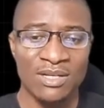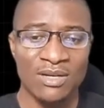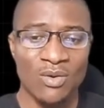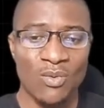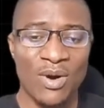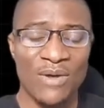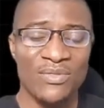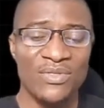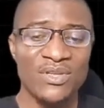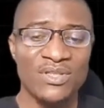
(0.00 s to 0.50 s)

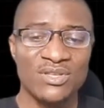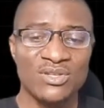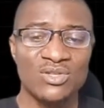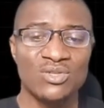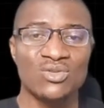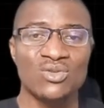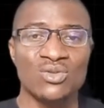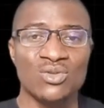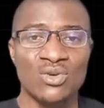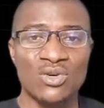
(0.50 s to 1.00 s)
One thing
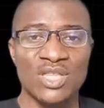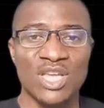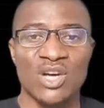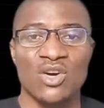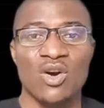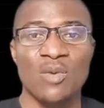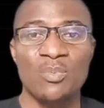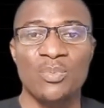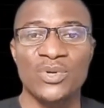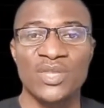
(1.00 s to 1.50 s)
is to know the
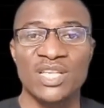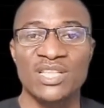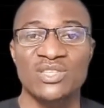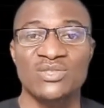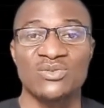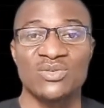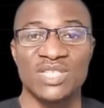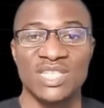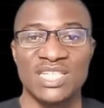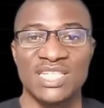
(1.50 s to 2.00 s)

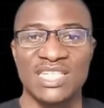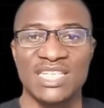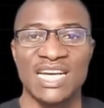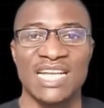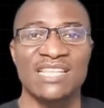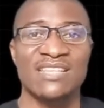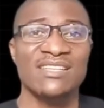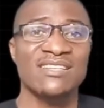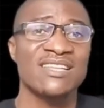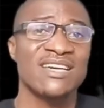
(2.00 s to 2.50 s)
components you need,
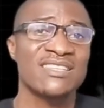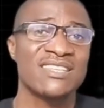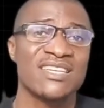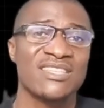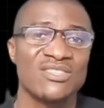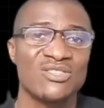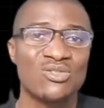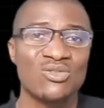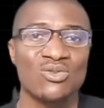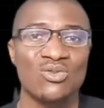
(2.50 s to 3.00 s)
and another
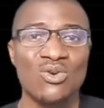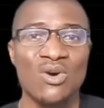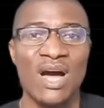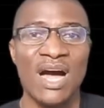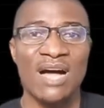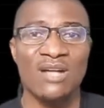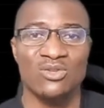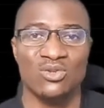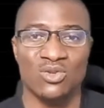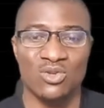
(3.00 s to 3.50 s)
thing is to know
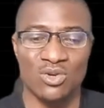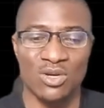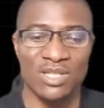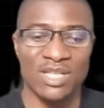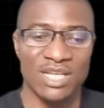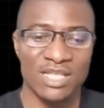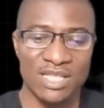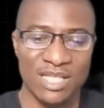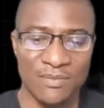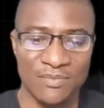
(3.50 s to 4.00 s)
how to
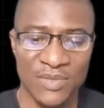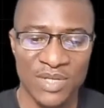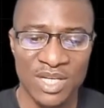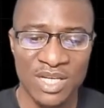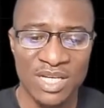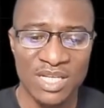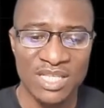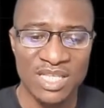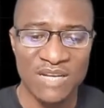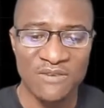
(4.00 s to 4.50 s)
connect them.
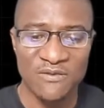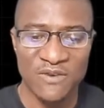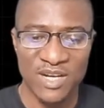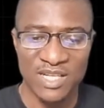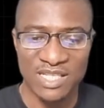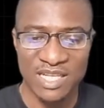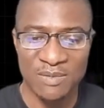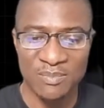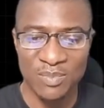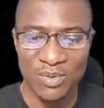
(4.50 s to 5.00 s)
Take, for
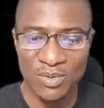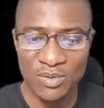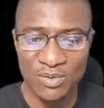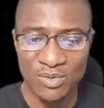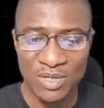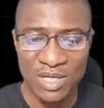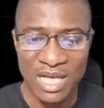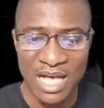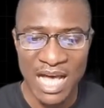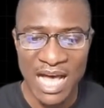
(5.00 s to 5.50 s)

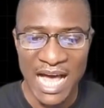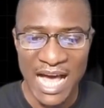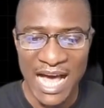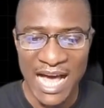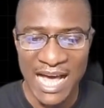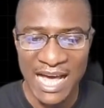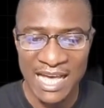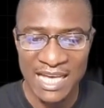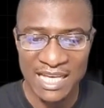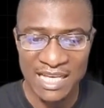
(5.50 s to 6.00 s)
example,
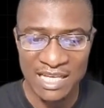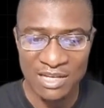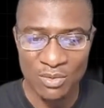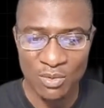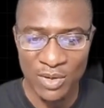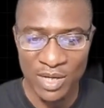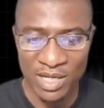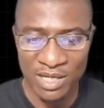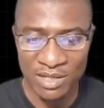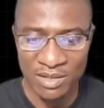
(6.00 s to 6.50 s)
I
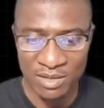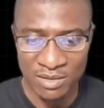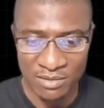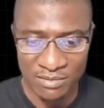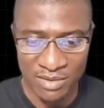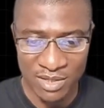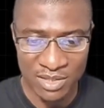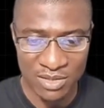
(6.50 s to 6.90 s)
will